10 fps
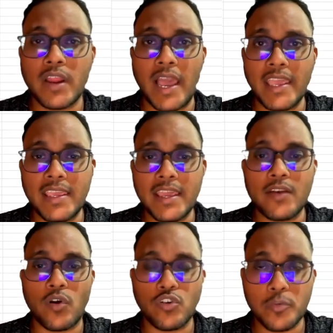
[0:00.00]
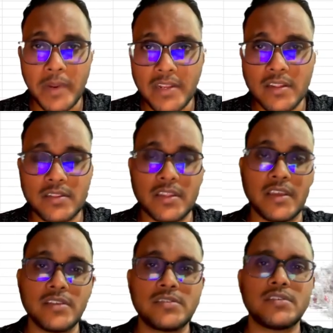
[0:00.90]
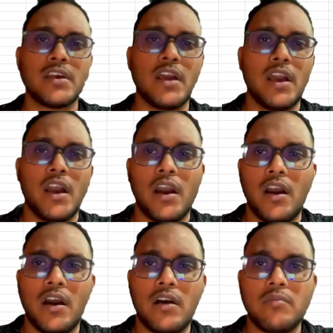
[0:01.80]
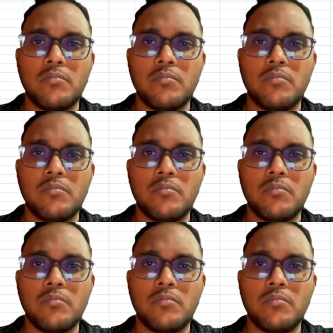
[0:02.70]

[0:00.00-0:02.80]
I can automate the things uh,